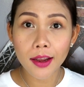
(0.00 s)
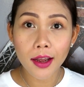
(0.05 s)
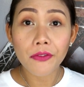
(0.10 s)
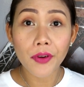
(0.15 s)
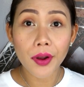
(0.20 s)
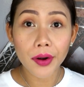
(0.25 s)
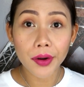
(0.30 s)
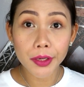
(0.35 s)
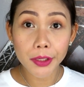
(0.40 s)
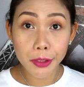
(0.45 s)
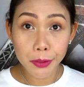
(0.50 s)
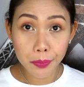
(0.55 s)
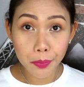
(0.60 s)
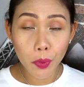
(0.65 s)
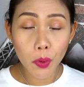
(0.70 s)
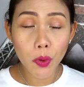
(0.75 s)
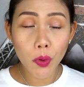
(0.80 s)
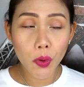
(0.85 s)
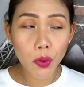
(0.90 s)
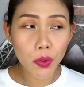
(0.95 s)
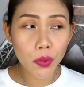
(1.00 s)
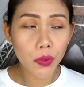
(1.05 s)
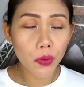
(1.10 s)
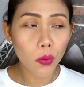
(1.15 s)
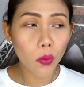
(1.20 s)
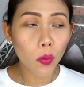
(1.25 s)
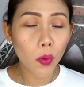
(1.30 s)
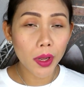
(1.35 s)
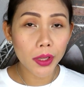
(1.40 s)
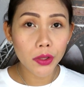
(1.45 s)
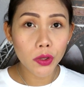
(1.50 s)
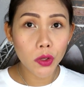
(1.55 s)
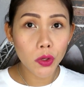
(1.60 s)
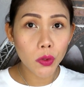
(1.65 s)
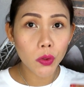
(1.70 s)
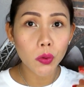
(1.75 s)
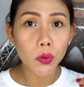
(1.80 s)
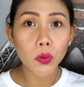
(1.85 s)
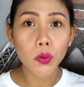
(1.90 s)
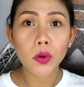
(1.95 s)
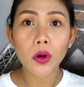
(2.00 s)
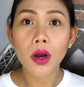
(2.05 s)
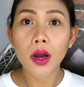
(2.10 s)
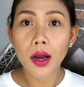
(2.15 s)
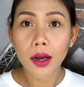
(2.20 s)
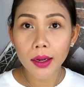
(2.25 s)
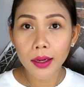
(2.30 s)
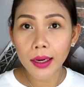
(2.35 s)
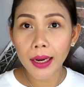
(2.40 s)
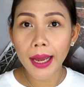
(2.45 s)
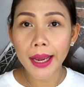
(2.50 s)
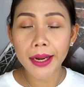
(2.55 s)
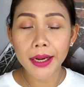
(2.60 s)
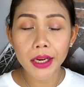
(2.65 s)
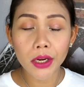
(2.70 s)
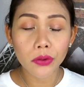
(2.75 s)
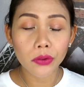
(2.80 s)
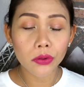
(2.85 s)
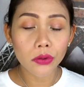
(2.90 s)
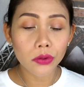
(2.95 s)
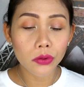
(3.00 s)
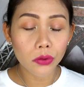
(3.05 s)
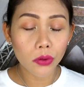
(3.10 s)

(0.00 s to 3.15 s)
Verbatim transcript: very smooth when you glide it